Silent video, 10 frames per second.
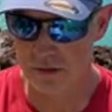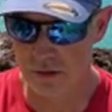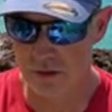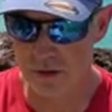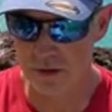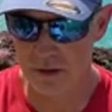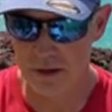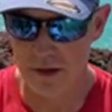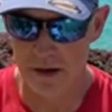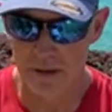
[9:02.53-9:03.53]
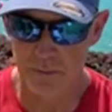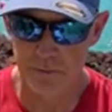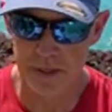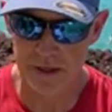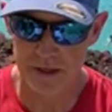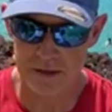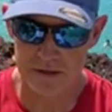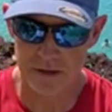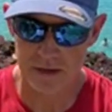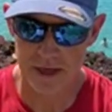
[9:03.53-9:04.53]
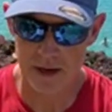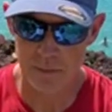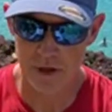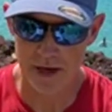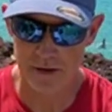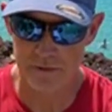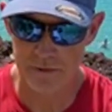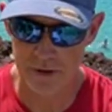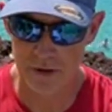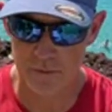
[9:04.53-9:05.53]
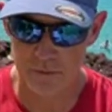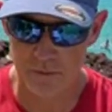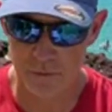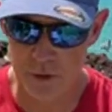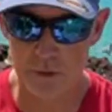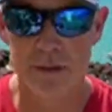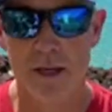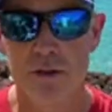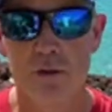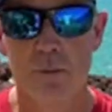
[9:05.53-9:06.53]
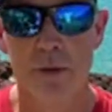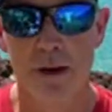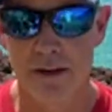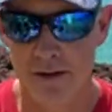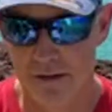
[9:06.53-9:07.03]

Kruger. P.S. Camera out of film. We will text you a pic.